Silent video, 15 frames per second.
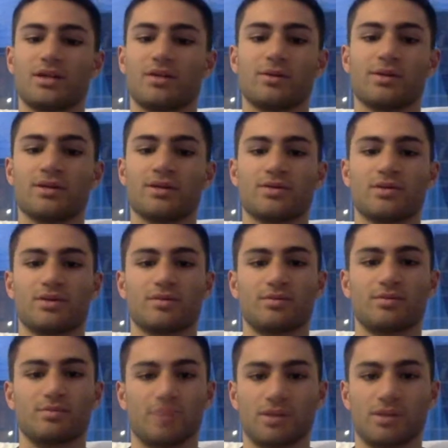Higuain's really
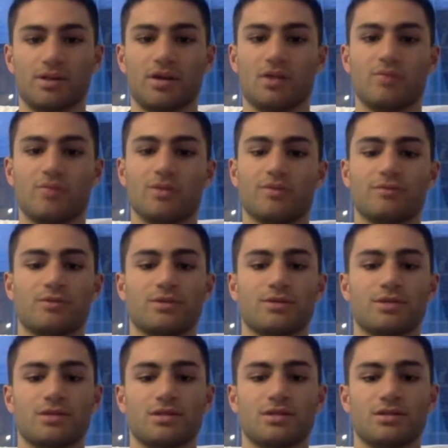been unbelievable this
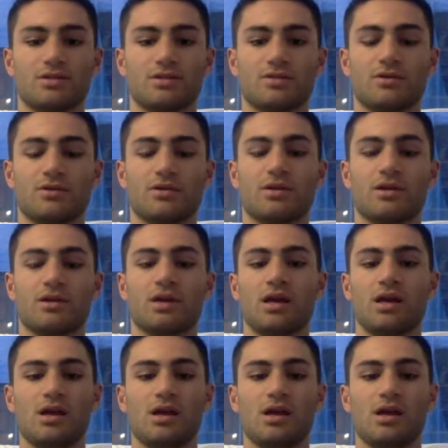season so far.